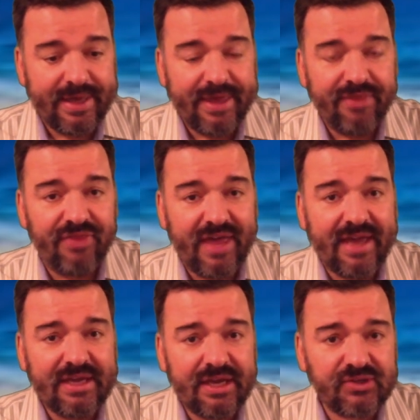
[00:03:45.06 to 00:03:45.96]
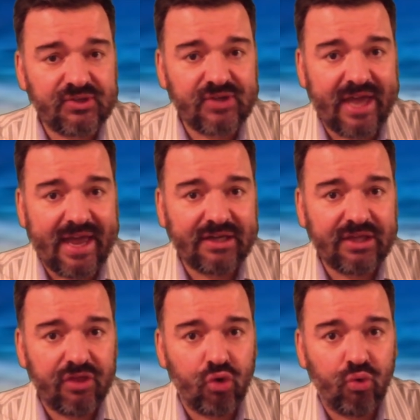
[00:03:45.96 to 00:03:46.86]
they
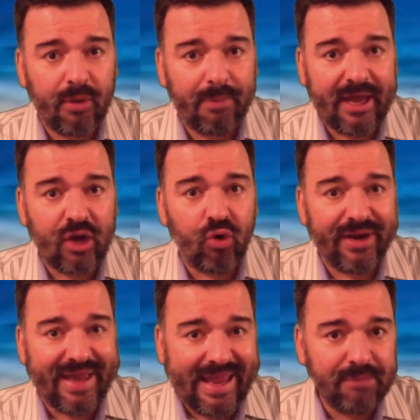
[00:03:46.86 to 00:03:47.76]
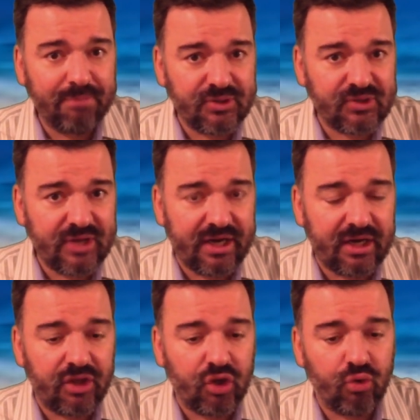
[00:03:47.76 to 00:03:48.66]
sacked the quarterback on 8%
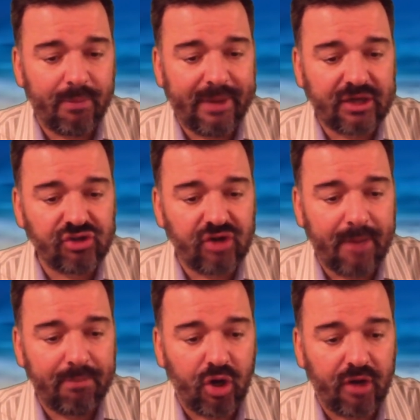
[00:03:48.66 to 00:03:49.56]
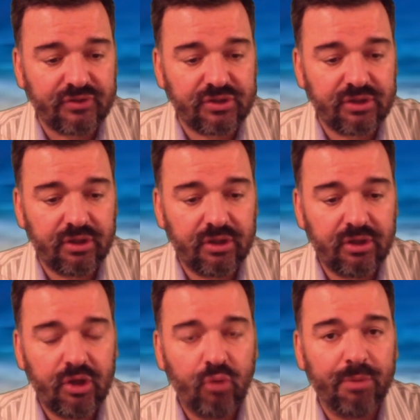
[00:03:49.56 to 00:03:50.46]
of the quarterback drop-offs.
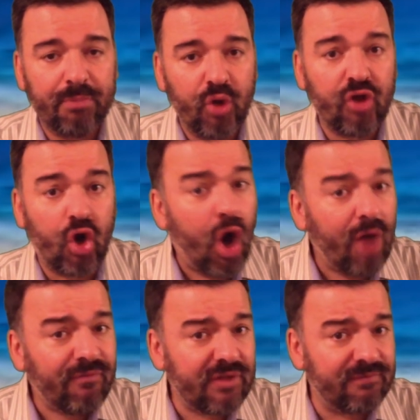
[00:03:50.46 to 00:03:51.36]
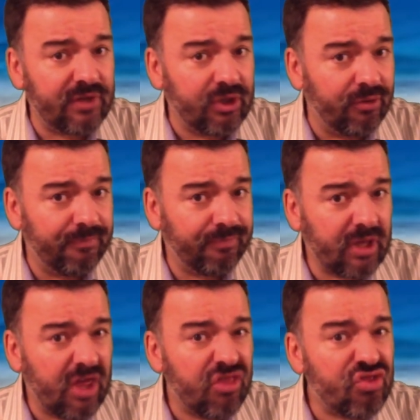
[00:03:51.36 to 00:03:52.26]
With both off of the field,
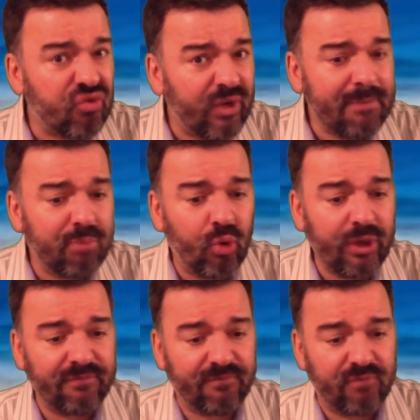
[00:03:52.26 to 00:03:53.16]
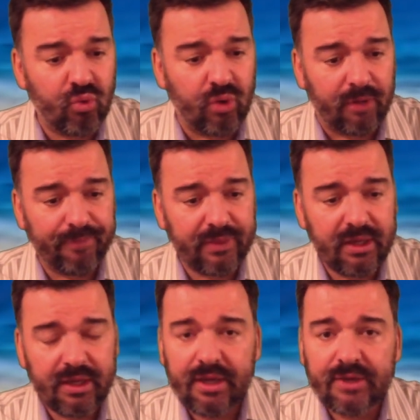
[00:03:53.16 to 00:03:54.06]
3.4.
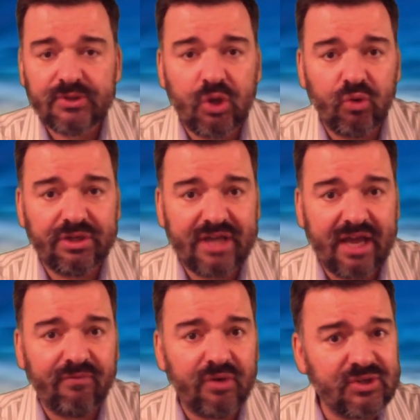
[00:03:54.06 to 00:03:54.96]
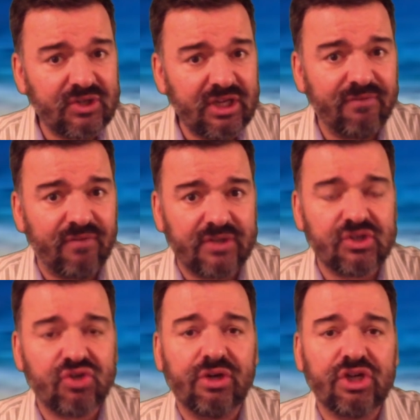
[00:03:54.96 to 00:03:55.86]
So Denver's defense
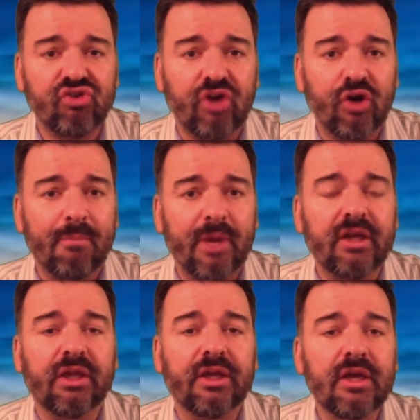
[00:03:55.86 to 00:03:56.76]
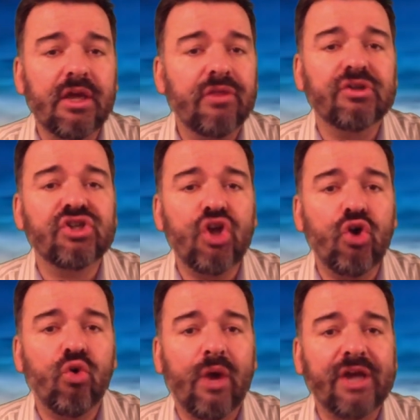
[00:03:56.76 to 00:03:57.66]
is going to struggle mightily. There's
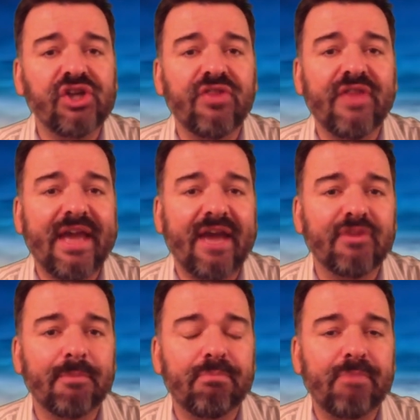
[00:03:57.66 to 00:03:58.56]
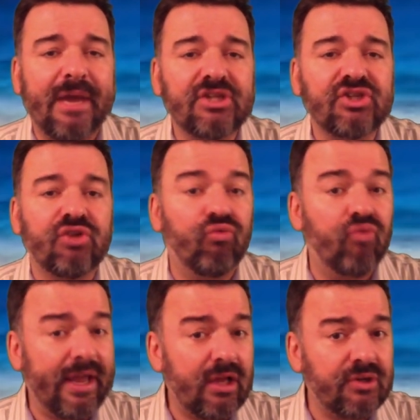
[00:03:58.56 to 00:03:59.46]
no question they have the best
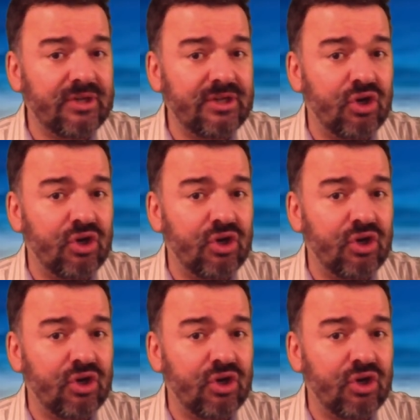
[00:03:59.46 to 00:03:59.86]
regular season